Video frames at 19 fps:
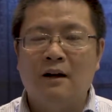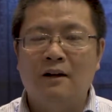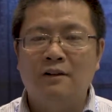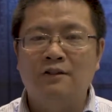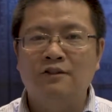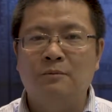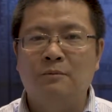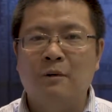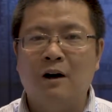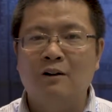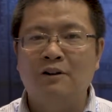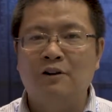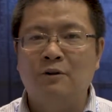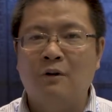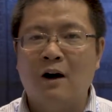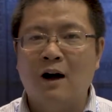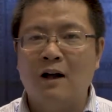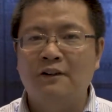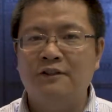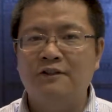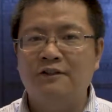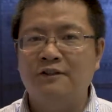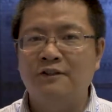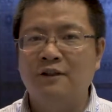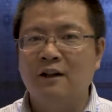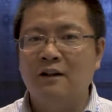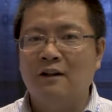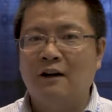smart
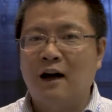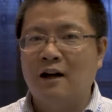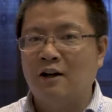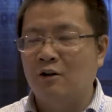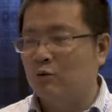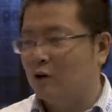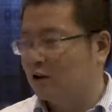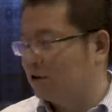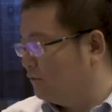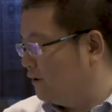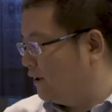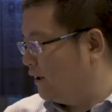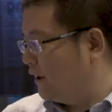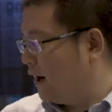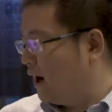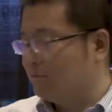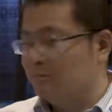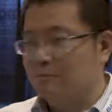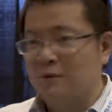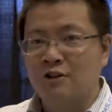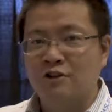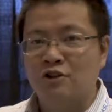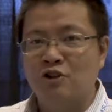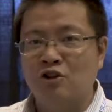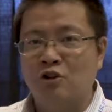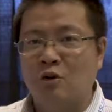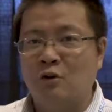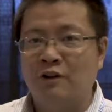device like what we have been
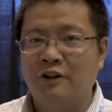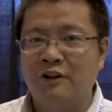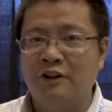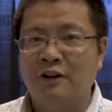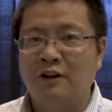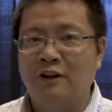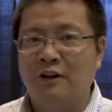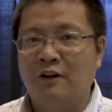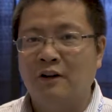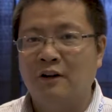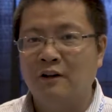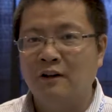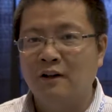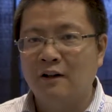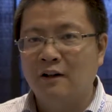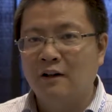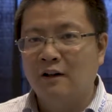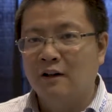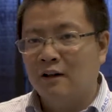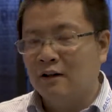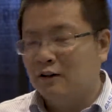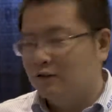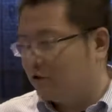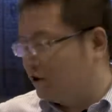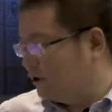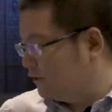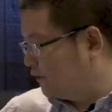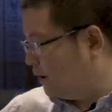showing here.
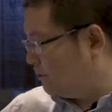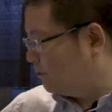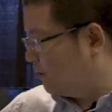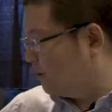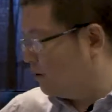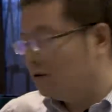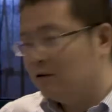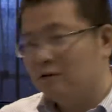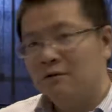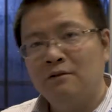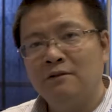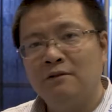For example,